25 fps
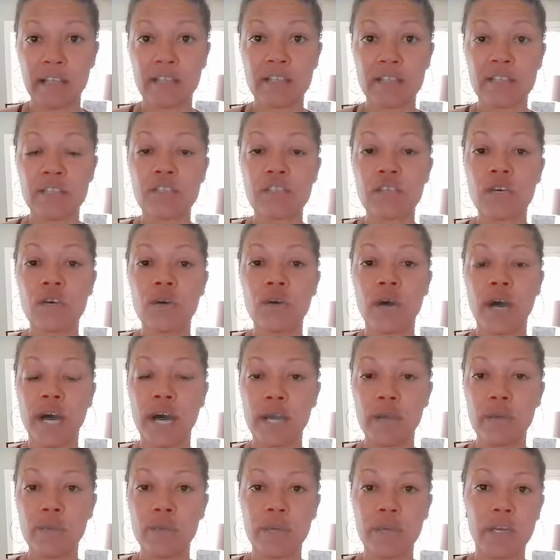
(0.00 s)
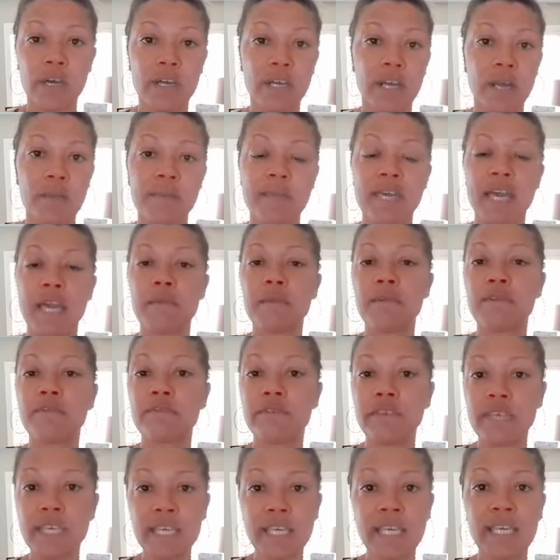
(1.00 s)
And so I became a
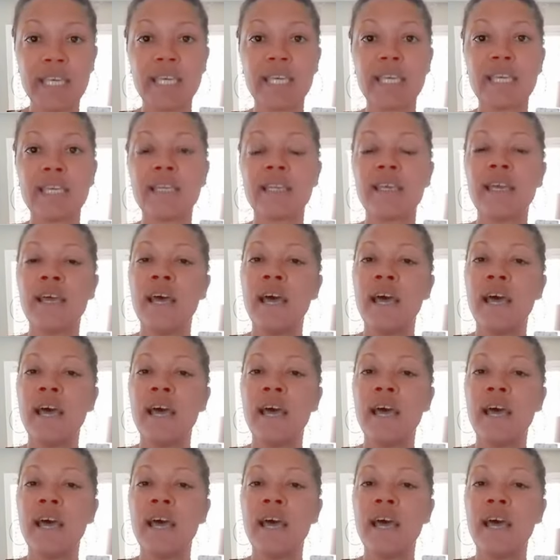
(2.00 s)
vegan,